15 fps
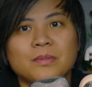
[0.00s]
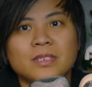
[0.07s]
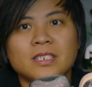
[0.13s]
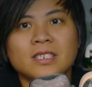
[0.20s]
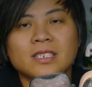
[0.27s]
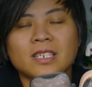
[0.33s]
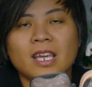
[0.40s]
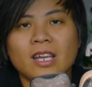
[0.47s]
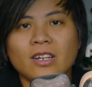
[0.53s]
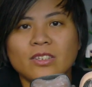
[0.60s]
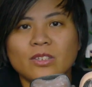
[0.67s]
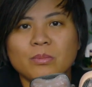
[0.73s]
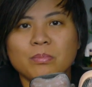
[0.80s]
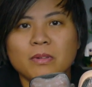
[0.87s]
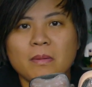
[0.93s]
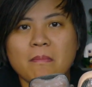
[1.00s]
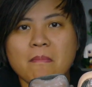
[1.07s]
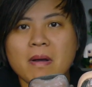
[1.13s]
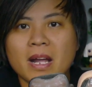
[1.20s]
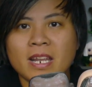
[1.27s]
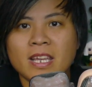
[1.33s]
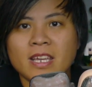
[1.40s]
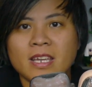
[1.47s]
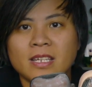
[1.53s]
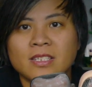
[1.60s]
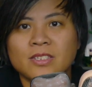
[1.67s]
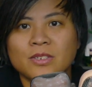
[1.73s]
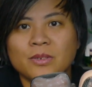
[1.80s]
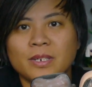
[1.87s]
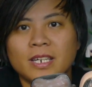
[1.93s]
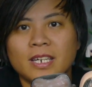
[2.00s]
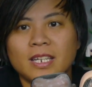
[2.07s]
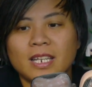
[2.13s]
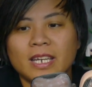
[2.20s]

just scared to put money into it.